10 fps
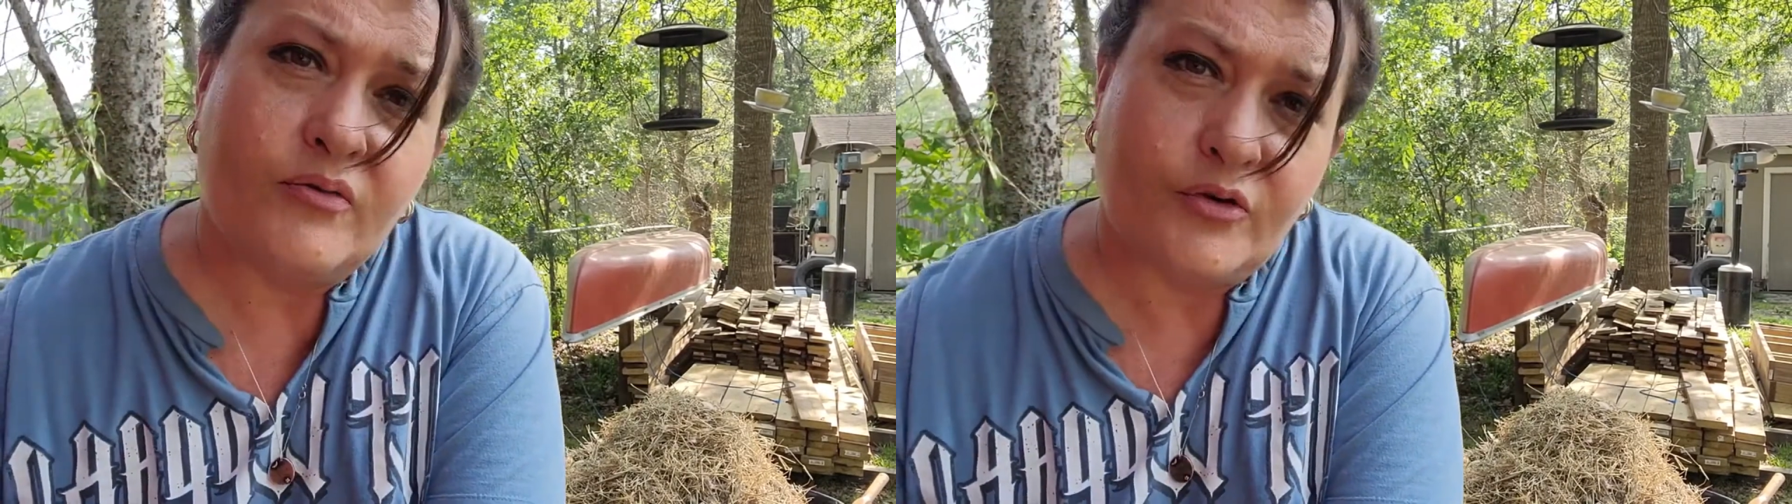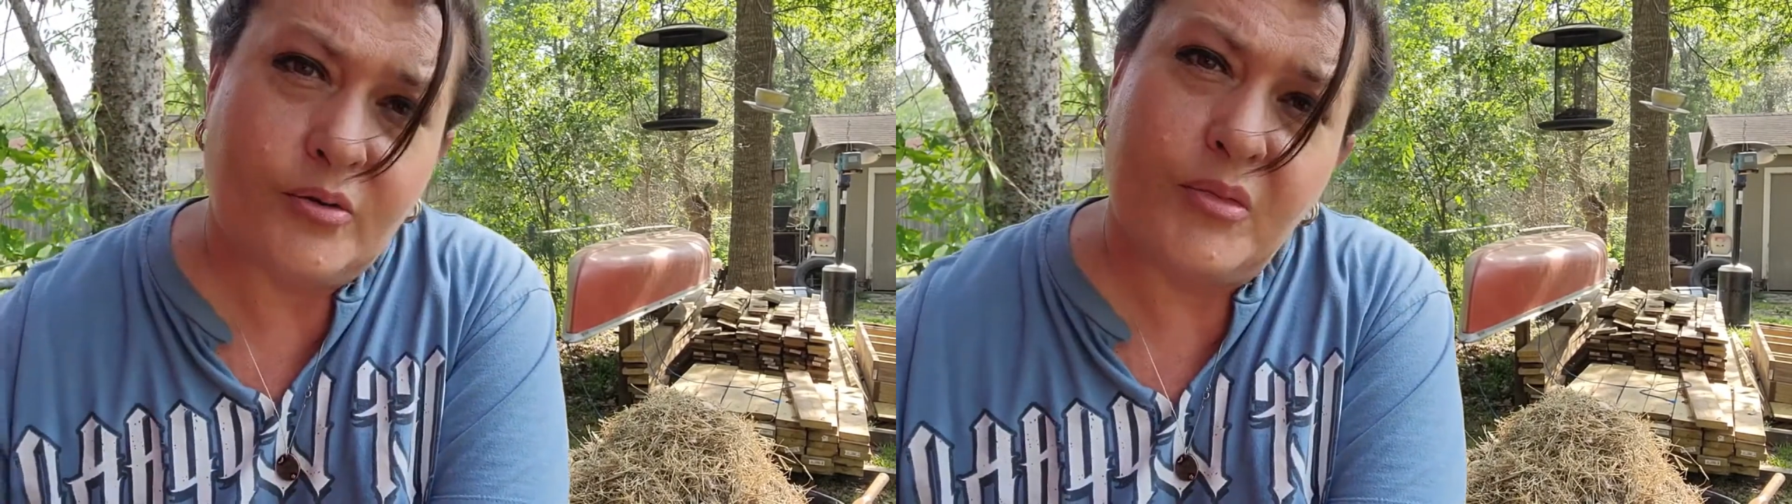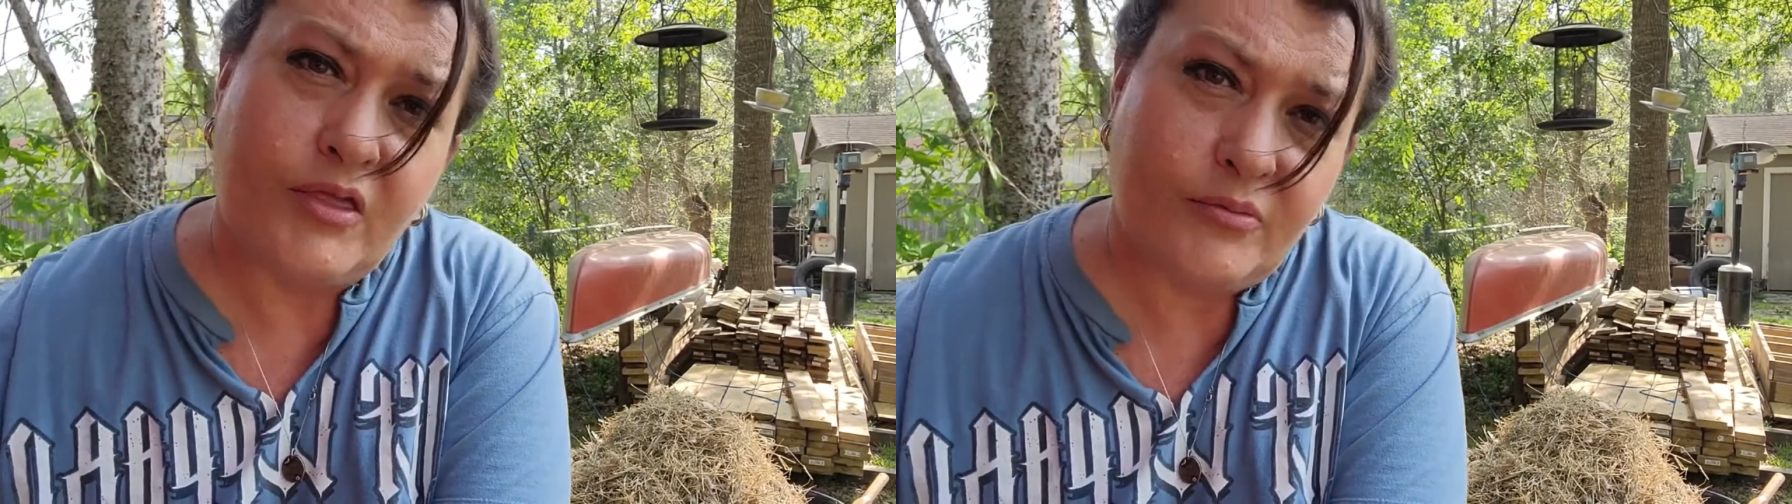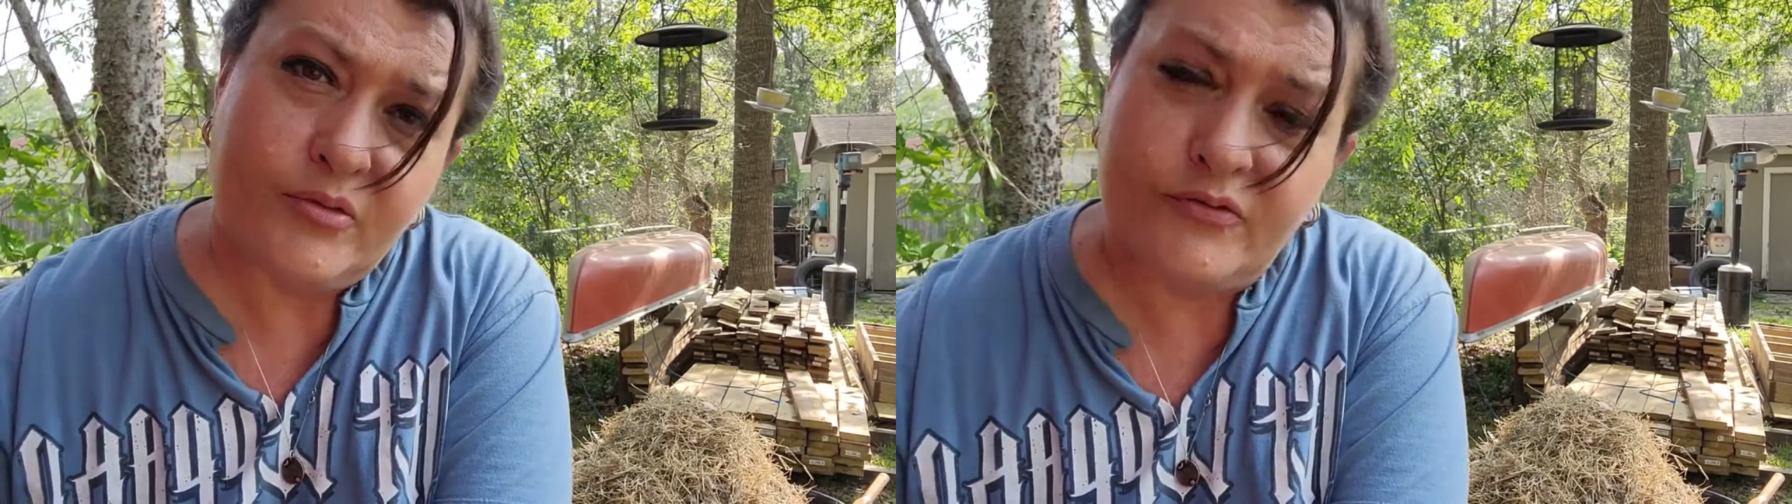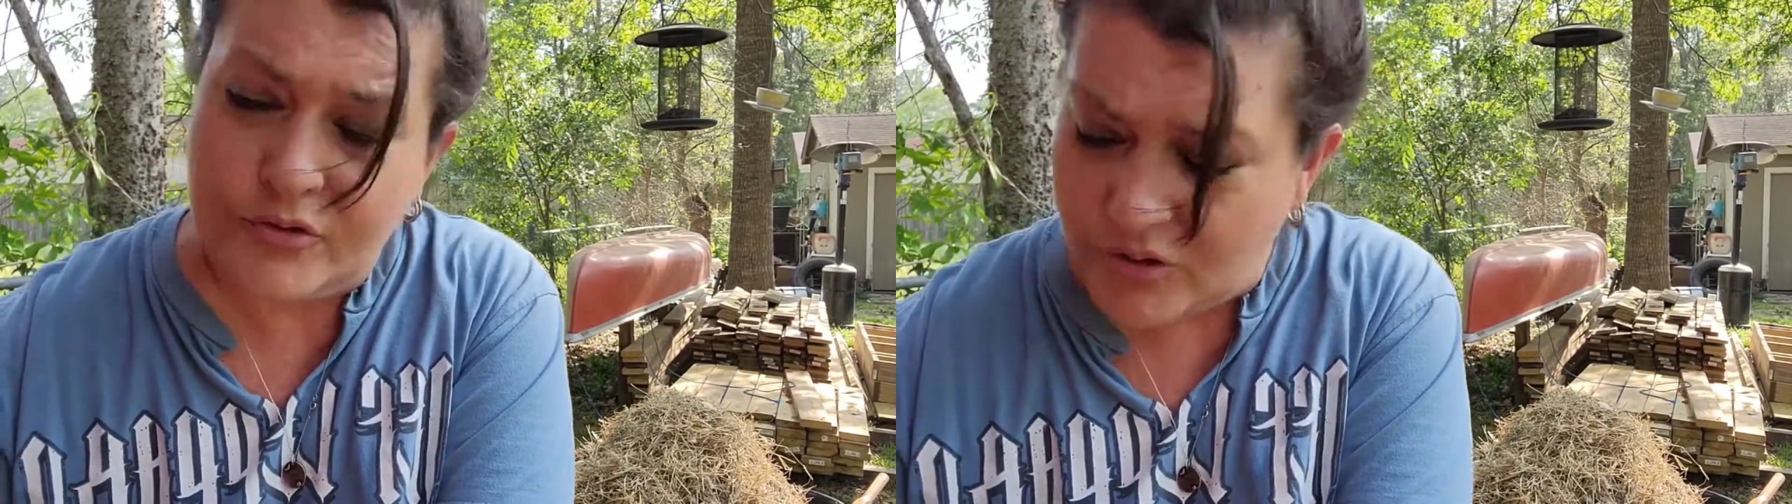for a month
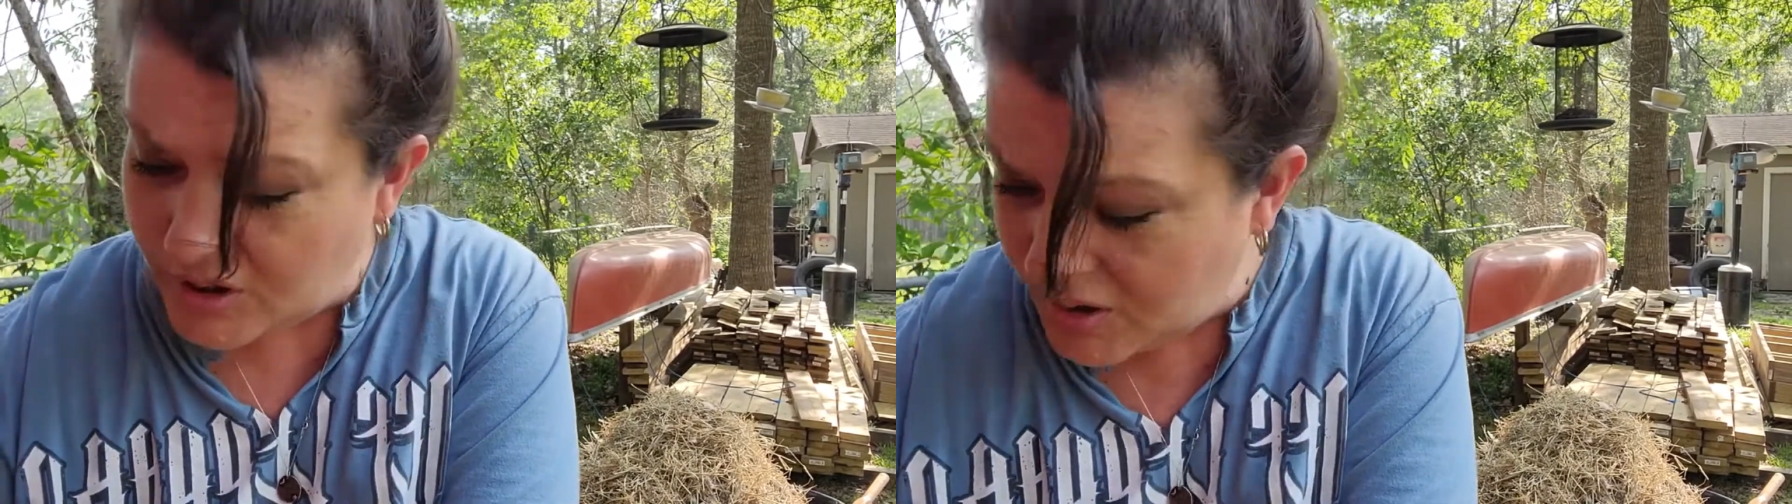before.